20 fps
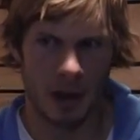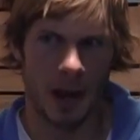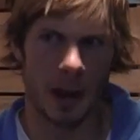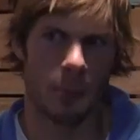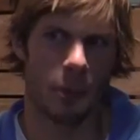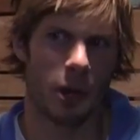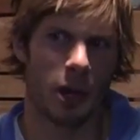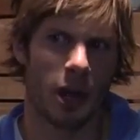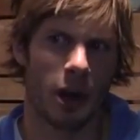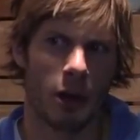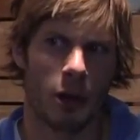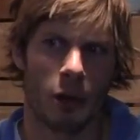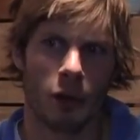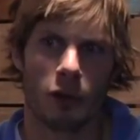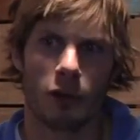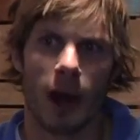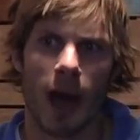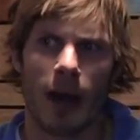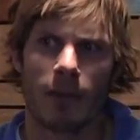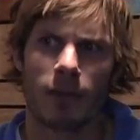already, putting our
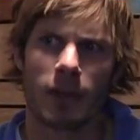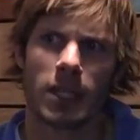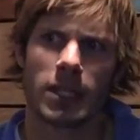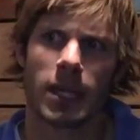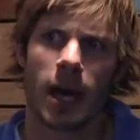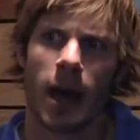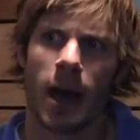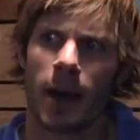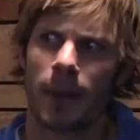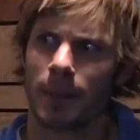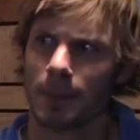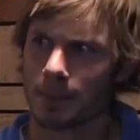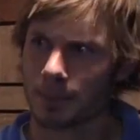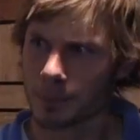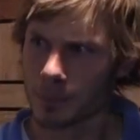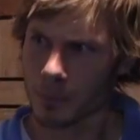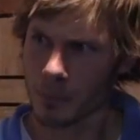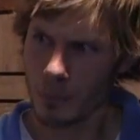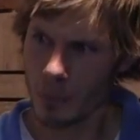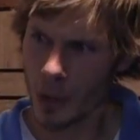own graphics on.
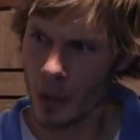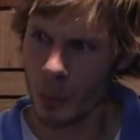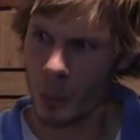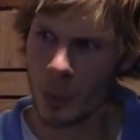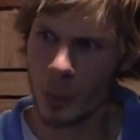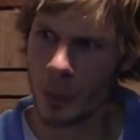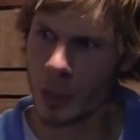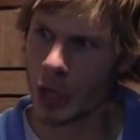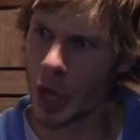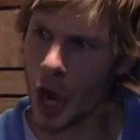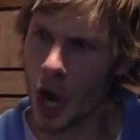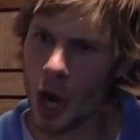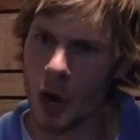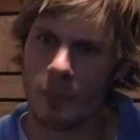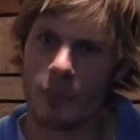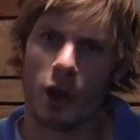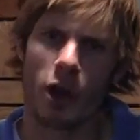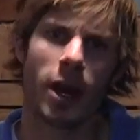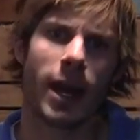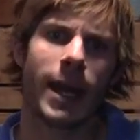We would
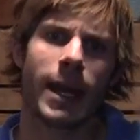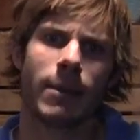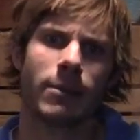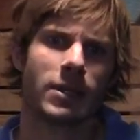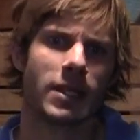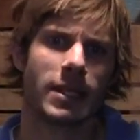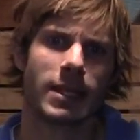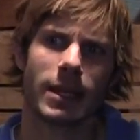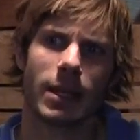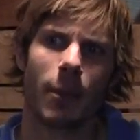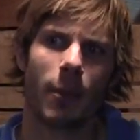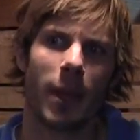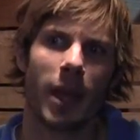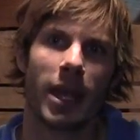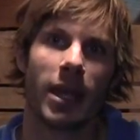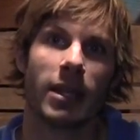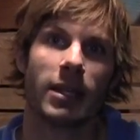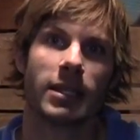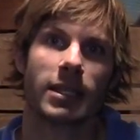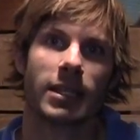carve our names into the
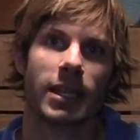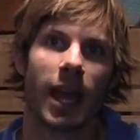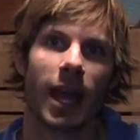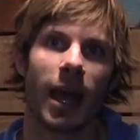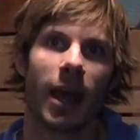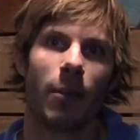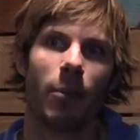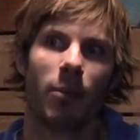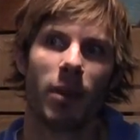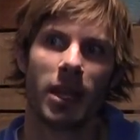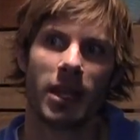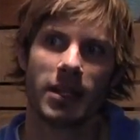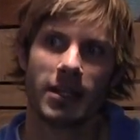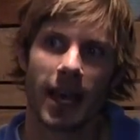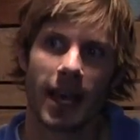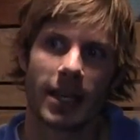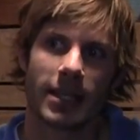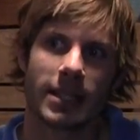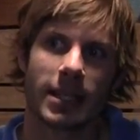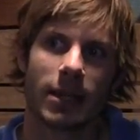base and
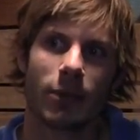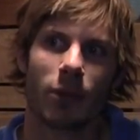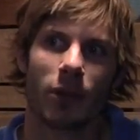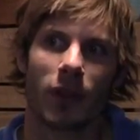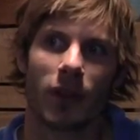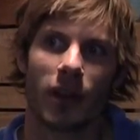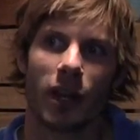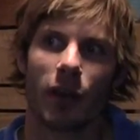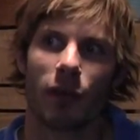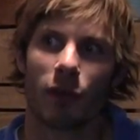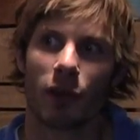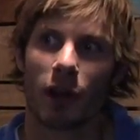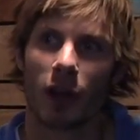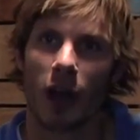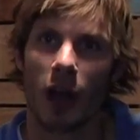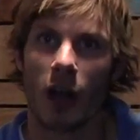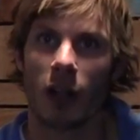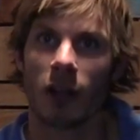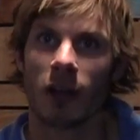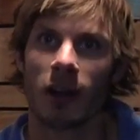P-tex it with a different
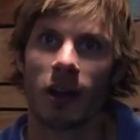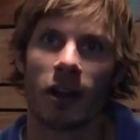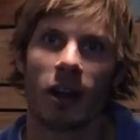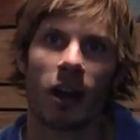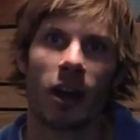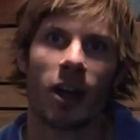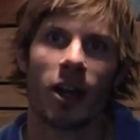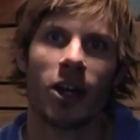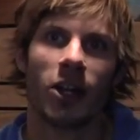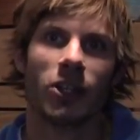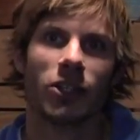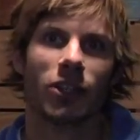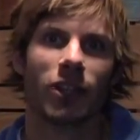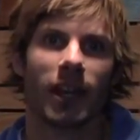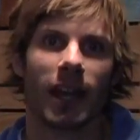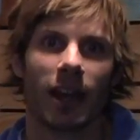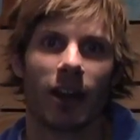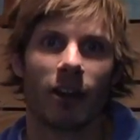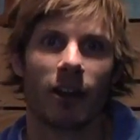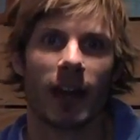color, so
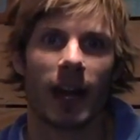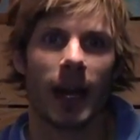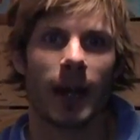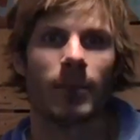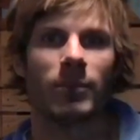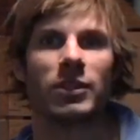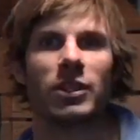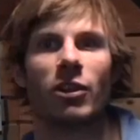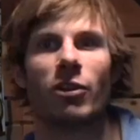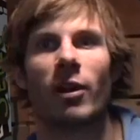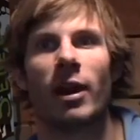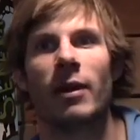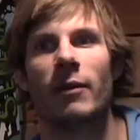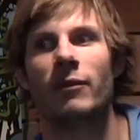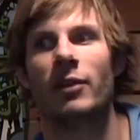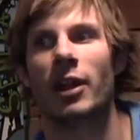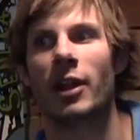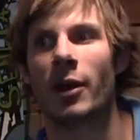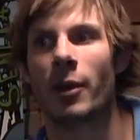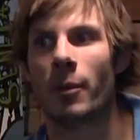they had our names
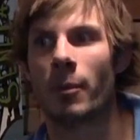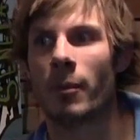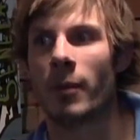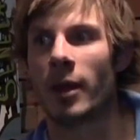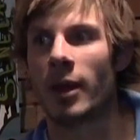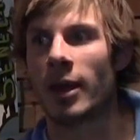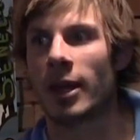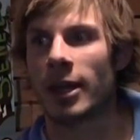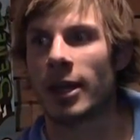engraved in them.